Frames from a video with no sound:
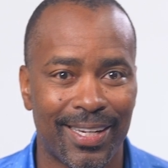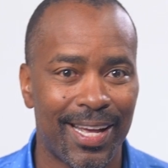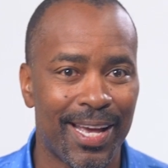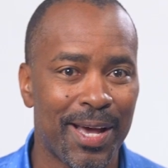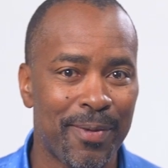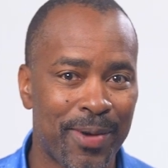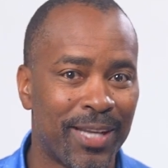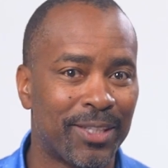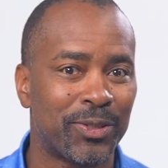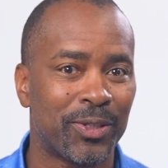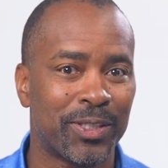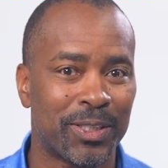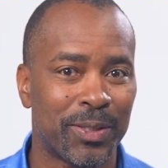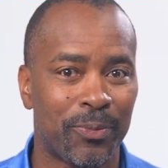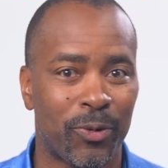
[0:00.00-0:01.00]
today I'm
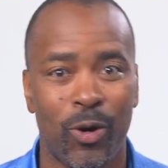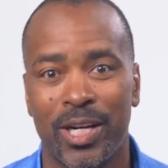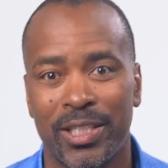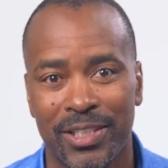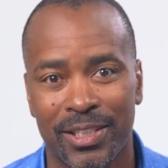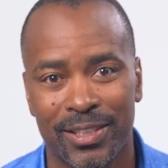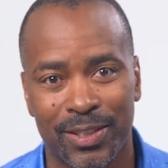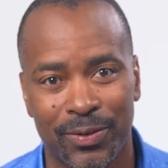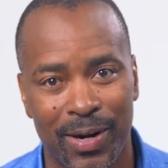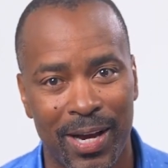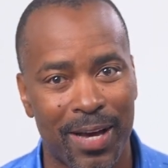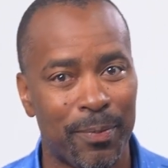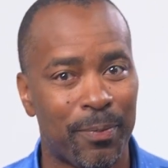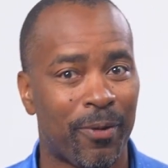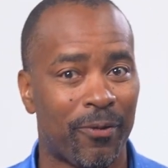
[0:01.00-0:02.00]
answering some questions
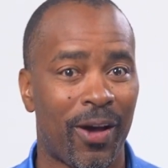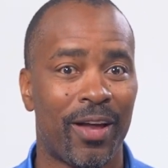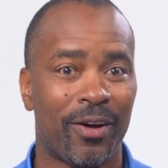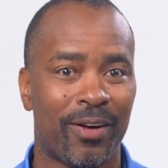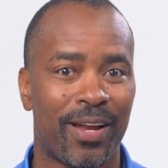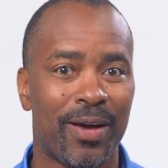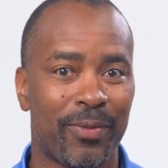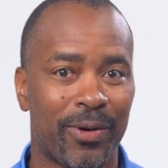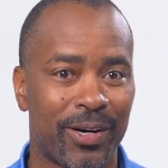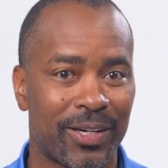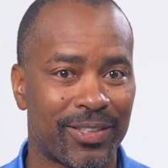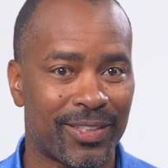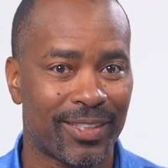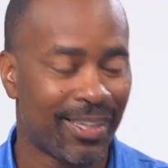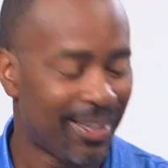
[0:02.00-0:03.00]
around provider
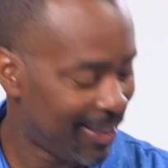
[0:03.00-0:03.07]
networks.